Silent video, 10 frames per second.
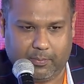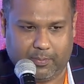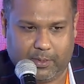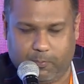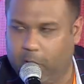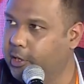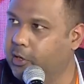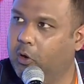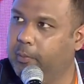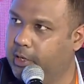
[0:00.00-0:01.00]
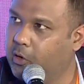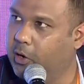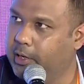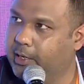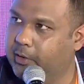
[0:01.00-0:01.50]
smaller denominator
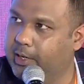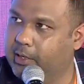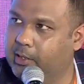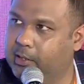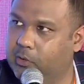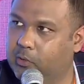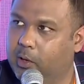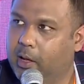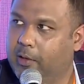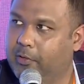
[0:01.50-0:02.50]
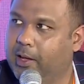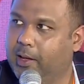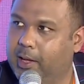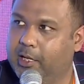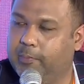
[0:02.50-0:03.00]
content creators, you know,
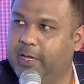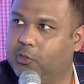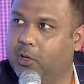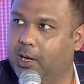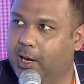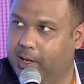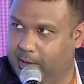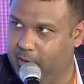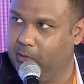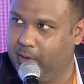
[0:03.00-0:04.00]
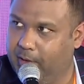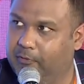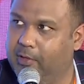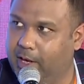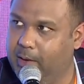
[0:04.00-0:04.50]
it's based on luck, you know, if
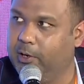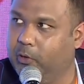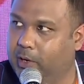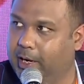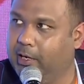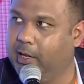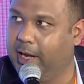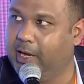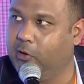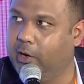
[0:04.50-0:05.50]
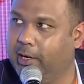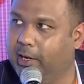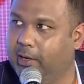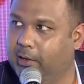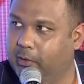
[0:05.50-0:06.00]
they're able to create the right
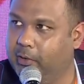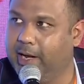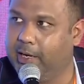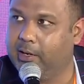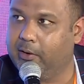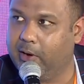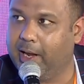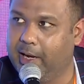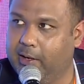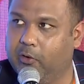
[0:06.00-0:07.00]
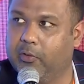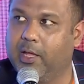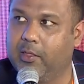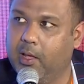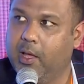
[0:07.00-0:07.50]
content, you know, get it right, you know,
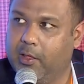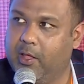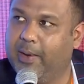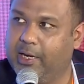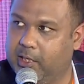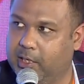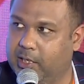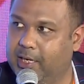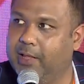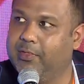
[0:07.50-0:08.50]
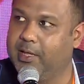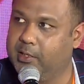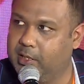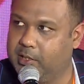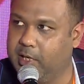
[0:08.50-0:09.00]
then they might succeed and then
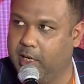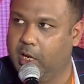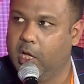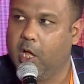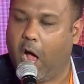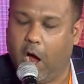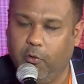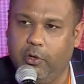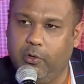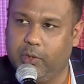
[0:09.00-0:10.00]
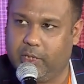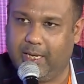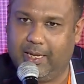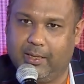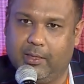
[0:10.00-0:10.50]
sustain. How do you
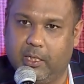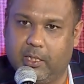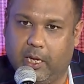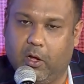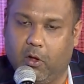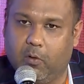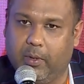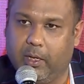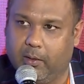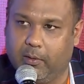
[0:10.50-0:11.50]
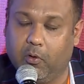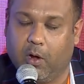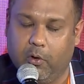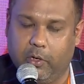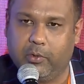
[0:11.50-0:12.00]
see this economy, you know,
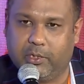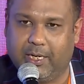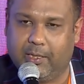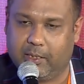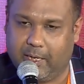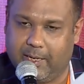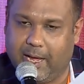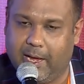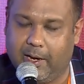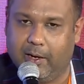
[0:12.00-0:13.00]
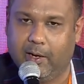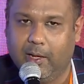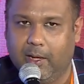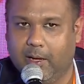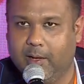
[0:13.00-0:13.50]
how do you see this entire,
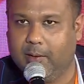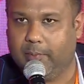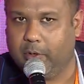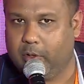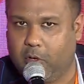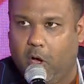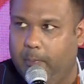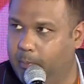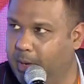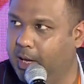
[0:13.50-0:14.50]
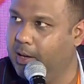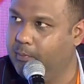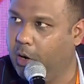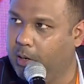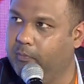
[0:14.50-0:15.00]
top, middle and
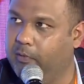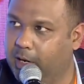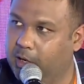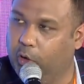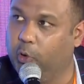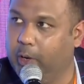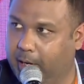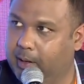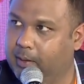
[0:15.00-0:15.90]
bottom funnel growing?